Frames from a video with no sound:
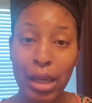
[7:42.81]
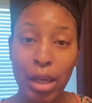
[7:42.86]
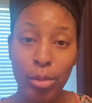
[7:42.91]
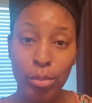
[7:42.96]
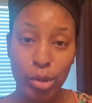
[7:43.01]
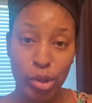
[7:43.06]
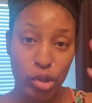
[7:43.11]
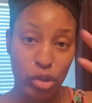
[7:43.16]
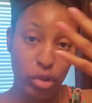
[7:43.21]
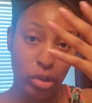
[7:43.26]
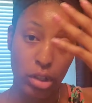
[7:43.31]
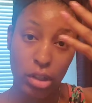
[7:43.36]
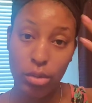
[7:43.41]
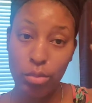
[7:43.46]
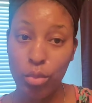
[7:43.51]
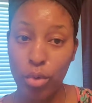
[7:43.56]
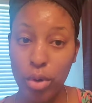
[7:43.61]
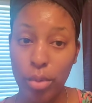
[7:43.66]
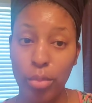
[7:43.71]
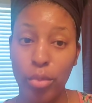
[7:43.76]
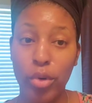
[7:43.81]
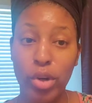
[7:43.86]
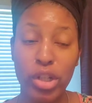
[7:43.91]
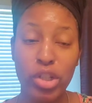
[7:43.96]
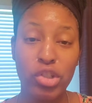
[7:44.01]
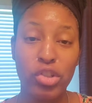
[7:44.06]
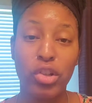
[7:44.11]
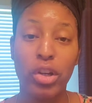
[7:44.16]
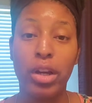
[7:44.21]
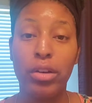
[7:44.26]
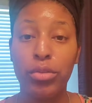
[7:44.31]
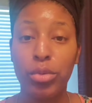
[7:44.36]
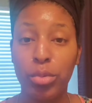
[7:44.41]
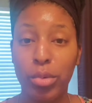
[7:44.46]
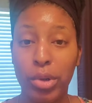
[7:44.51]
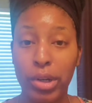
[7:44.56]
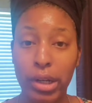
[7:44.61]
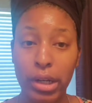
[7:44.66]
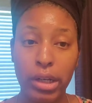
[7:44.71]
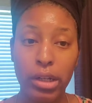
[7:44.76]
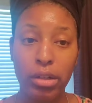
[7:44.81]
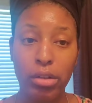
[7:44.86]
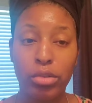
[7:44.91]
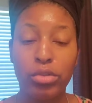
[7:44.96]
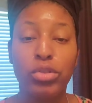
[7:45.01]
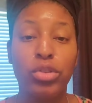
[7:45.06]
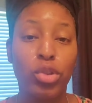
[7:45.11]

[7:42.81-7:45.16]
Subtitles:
but you need more moisture everywhere else,